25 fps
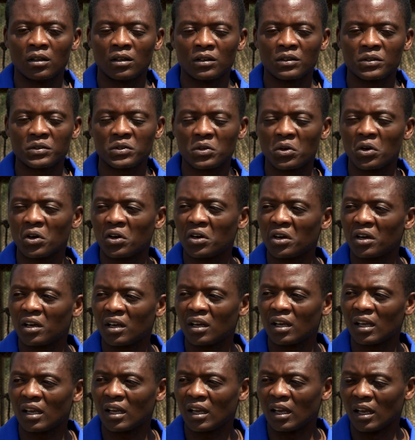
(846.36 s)
So
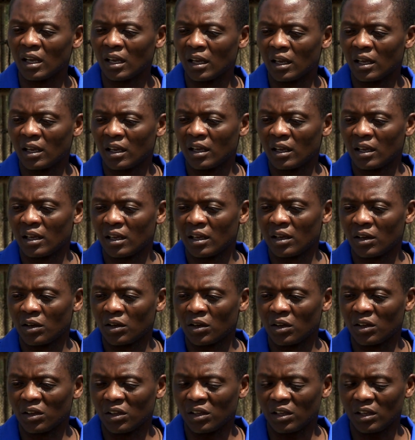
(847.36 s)

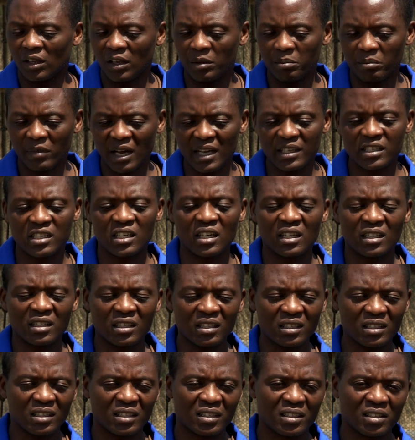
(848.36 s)
imagine,
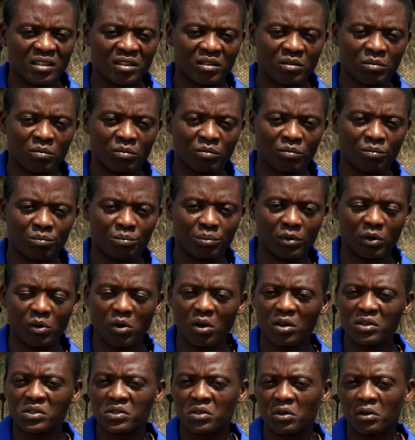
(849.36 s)

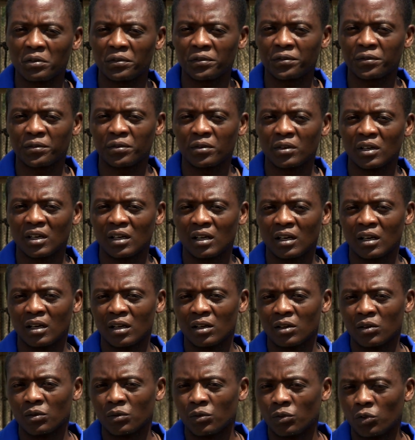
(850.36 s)
because of
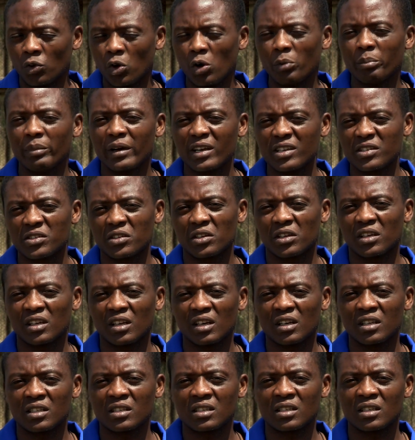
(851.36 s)
no
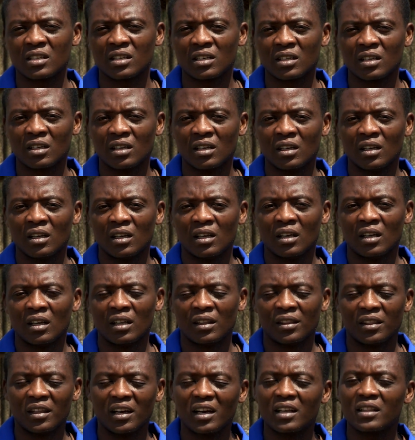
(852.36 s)
biosecurity,
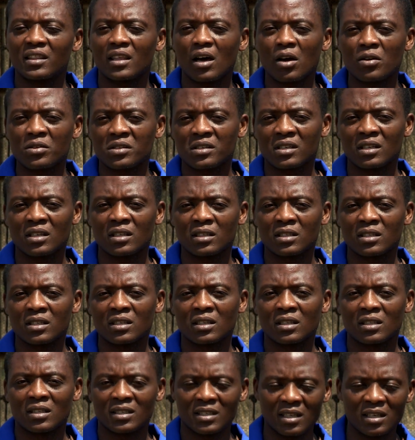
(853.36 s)
3,000,
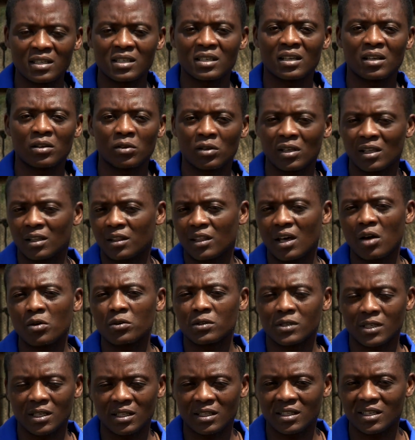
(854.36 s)

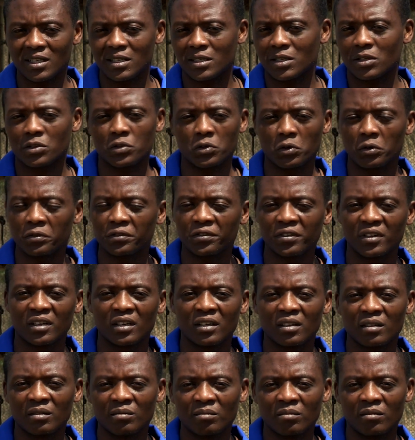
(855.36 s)
1,000 off.
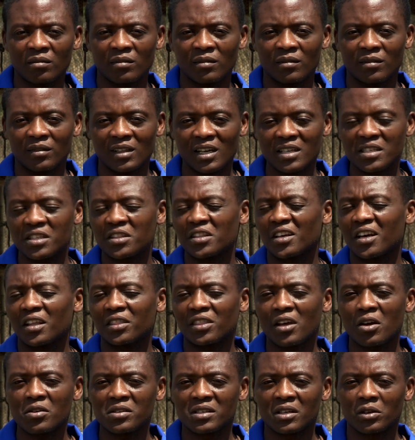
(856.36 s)
That's
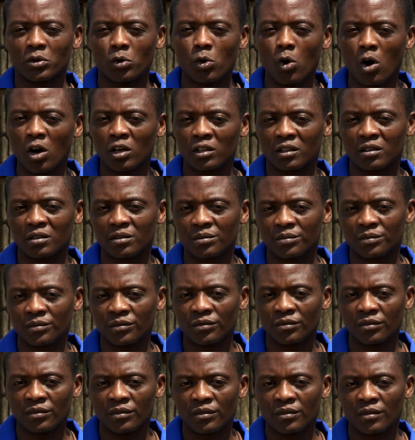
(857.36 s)
3,000 gone.
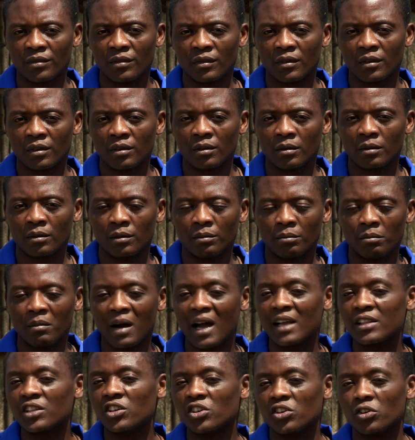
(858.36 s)

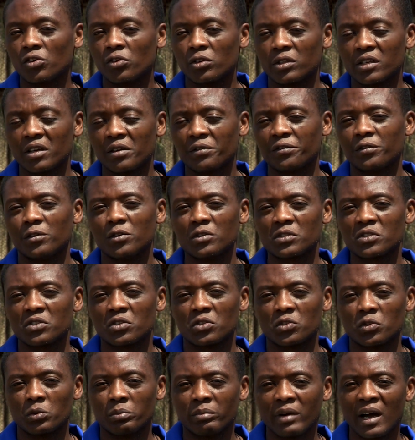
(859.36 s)
Money you could have
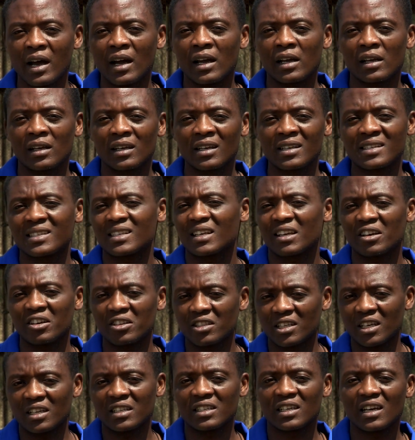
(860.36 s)
used to buy a
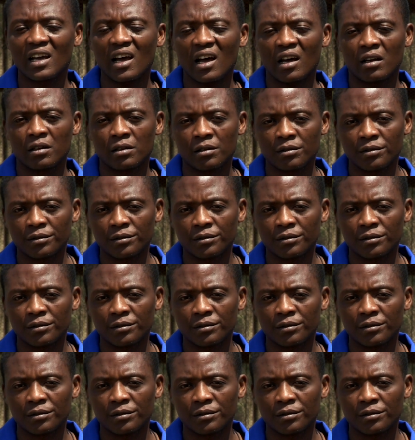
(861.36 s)
second-hand car.